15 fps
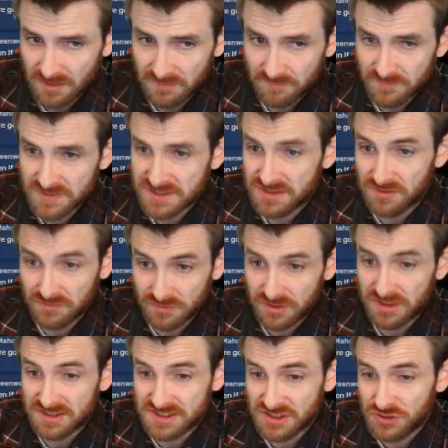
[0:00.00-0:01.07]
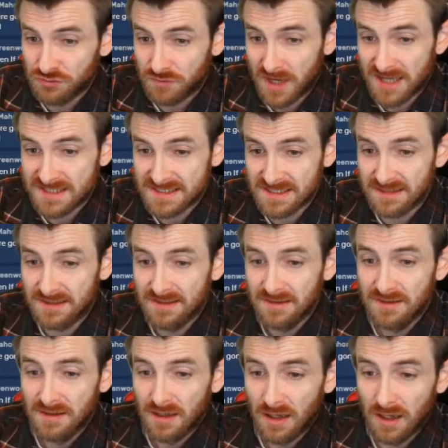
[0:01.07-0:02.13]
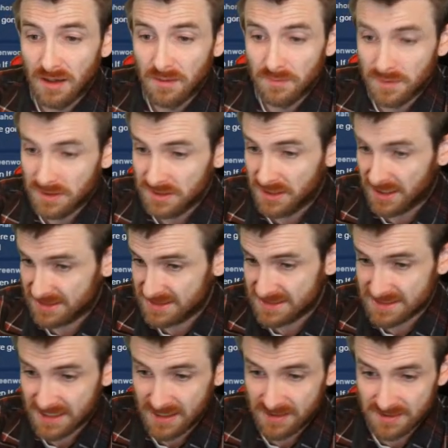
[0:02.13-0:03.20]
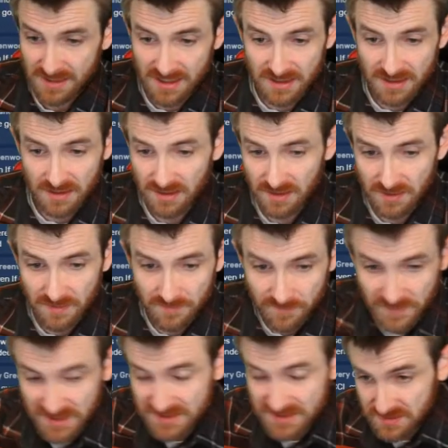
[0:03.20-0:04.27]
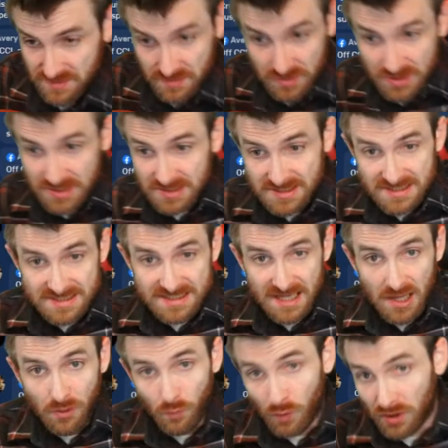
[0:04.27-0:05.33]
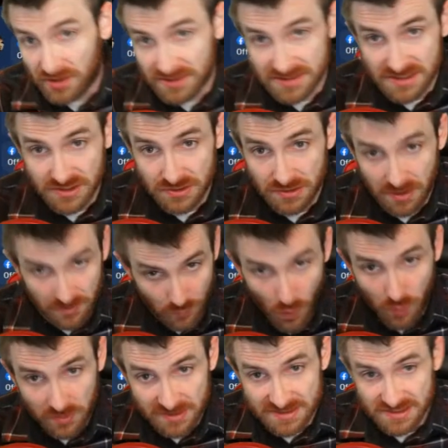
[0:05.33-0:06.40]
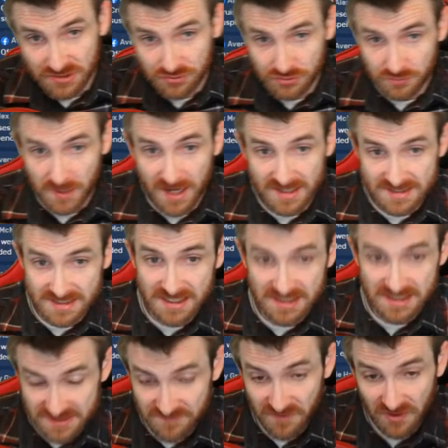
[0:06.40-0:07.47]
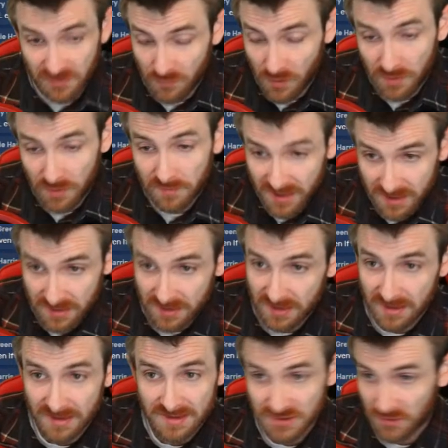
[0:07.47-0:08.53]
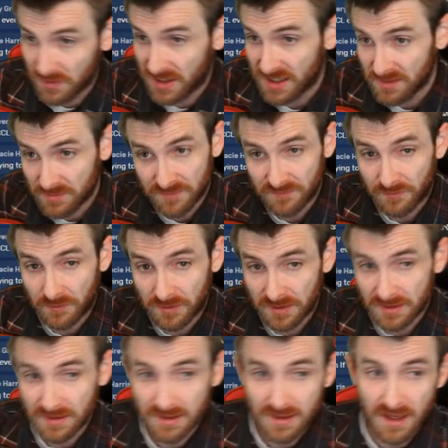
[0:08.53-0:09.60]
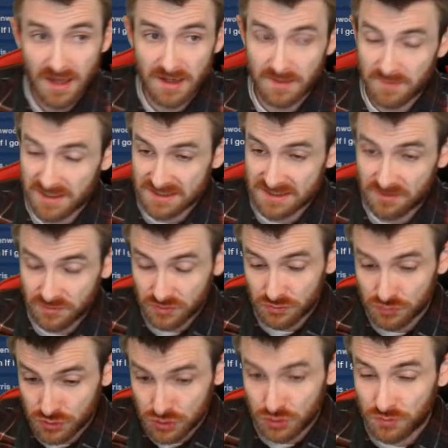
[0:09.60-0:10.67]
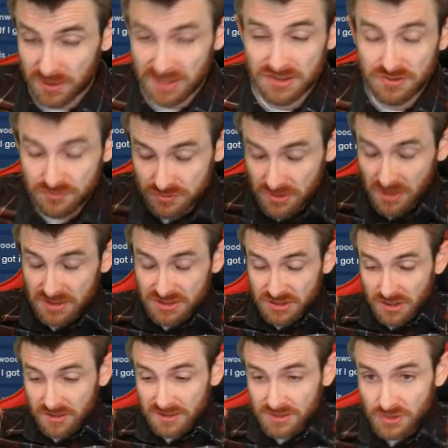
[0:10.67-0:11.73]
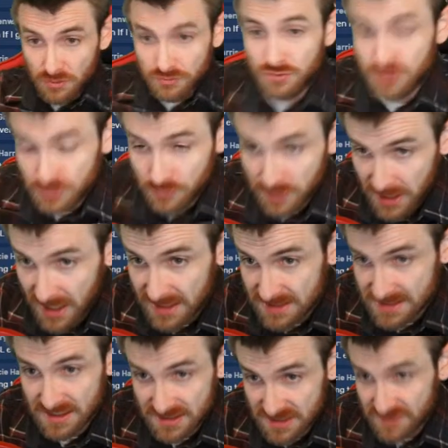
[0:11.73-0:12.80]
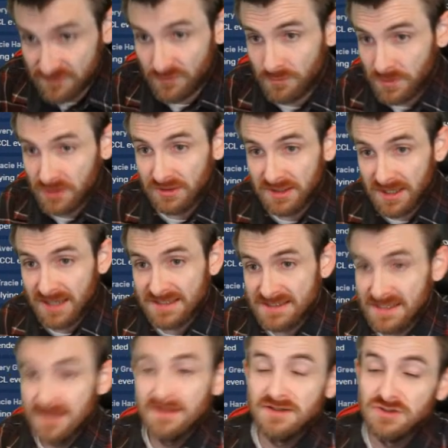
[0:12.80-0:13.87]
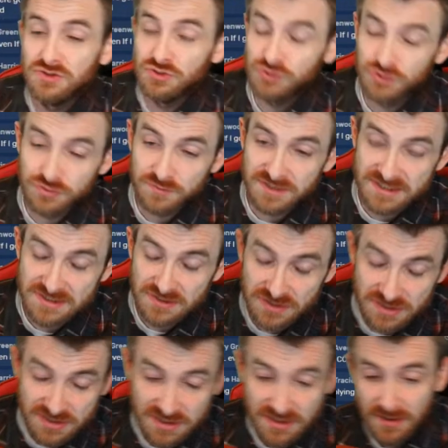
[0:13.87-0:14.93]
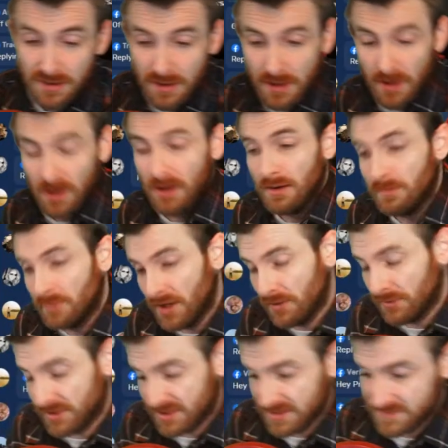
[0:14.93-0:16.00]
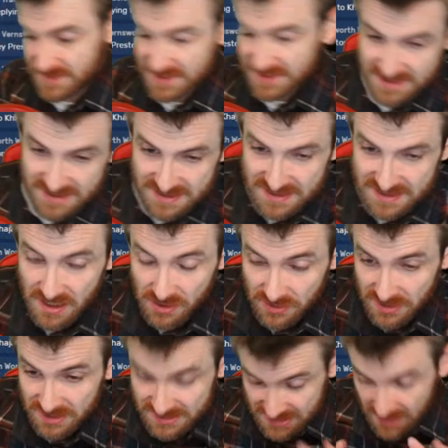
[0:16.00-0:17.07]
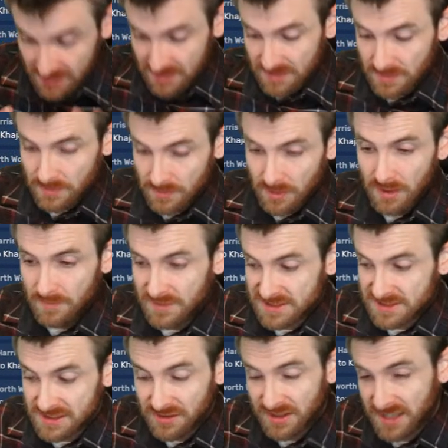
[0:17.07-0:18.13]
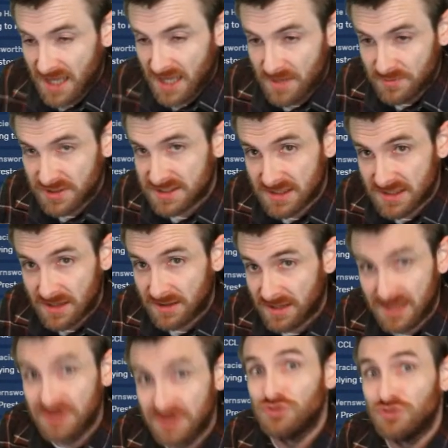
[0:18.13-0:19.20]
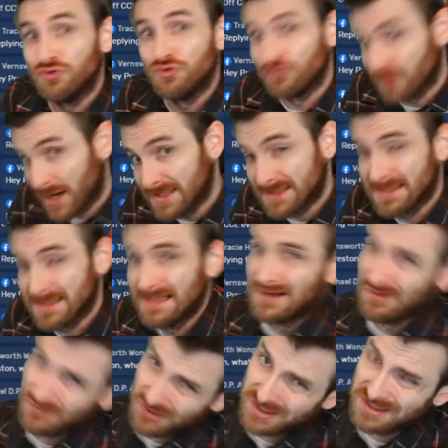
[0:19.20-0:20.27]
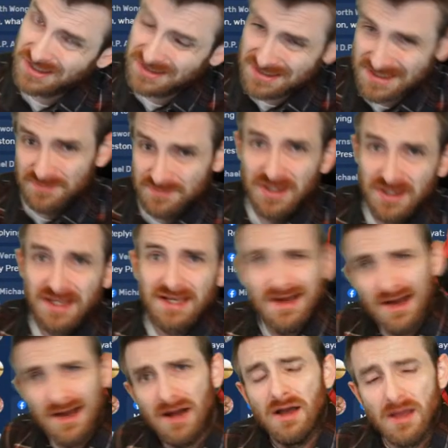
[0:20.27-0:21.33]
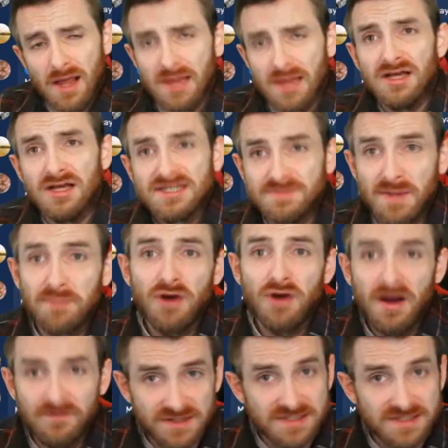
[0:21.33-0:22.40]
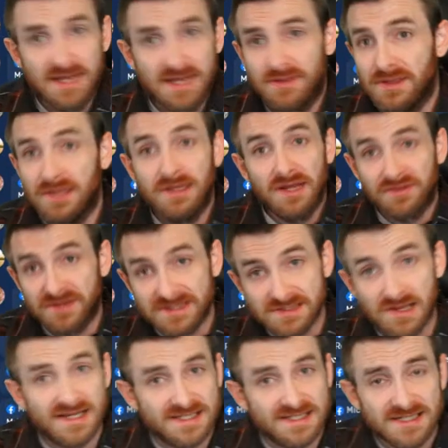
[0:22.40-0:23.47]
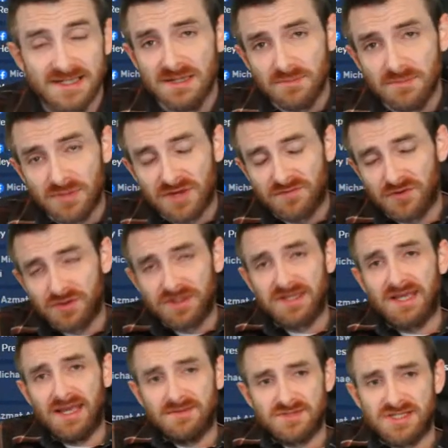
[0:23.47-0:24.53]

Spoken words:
still continue rising. Not to say that CCL won't continue to rise. It very well may. Don't hate me for it. And I'm not telling you to do what I do. Gosh darn it, don't do what I say just for merely I saying it. Do your research. But when it comes to CCL, it's still a gambling stock. It can do great, or it can just be like, I lost my profits, and then nothing's lost. But if you're in the game to,